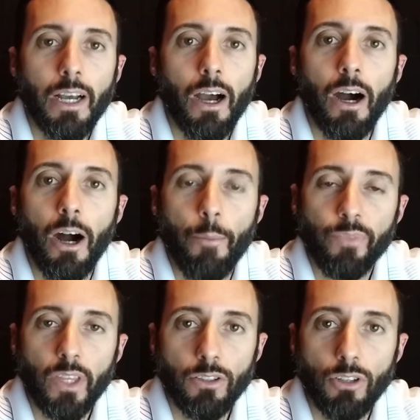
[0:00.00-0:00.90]

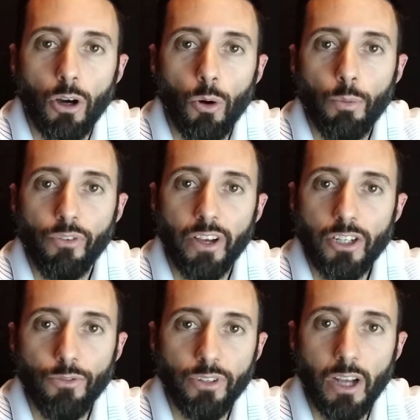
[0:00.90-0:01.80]
So
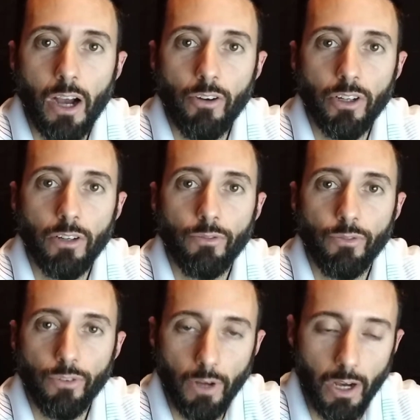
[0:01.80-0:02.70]
professional
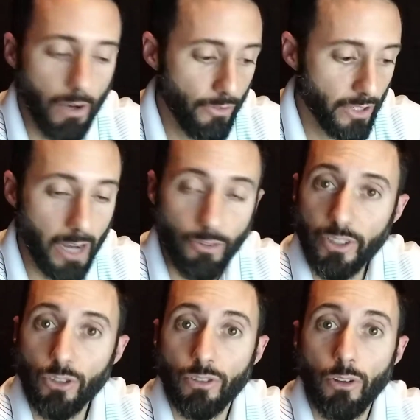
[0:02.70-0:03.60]
photography
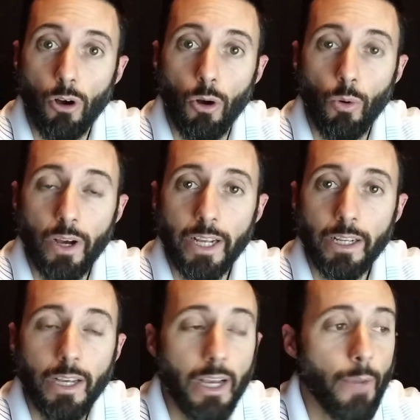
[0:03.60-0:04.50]
goes a long way.
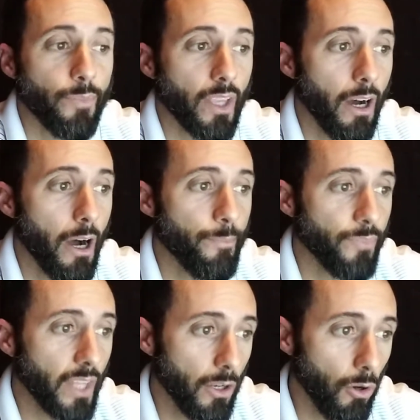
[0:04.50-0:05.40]

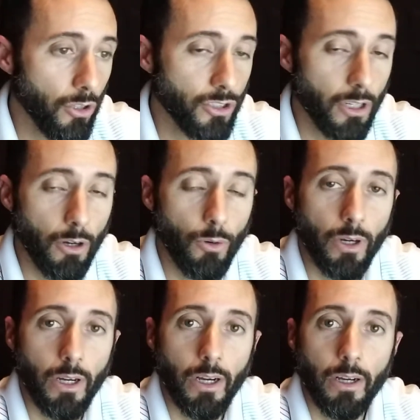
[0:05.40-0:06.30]
And
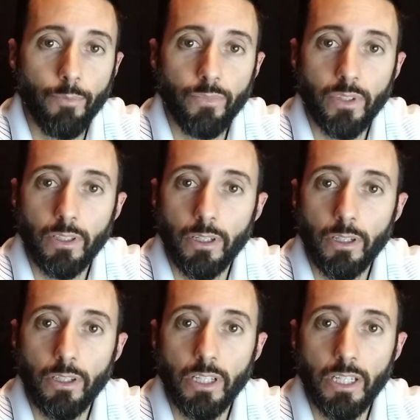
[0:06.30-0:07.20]
also
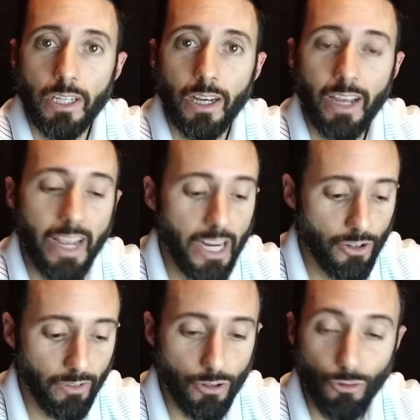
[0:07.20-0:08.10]
the age
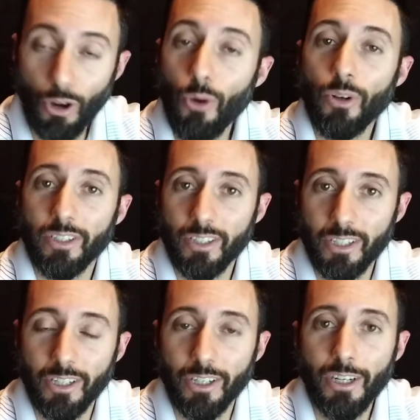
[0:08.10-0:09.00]
of the drone is
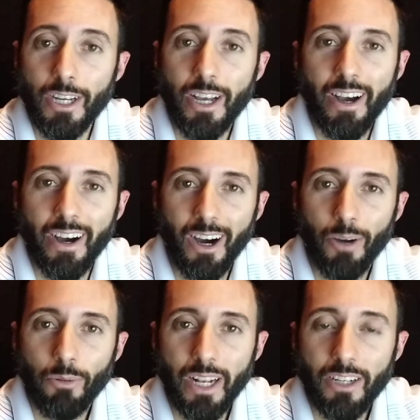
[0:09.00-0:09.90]
here.
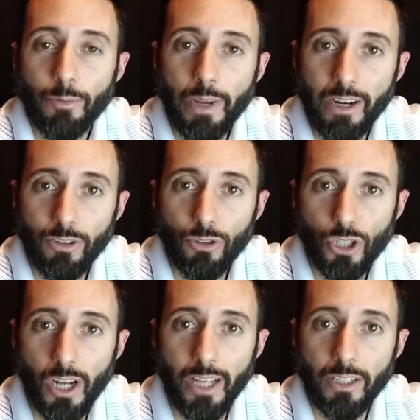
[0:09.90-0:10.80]
Getting some aerial
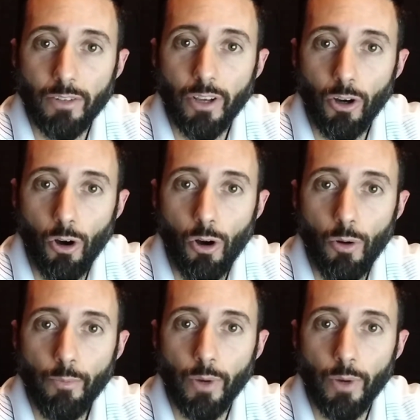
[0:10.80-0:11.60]
shots of the home,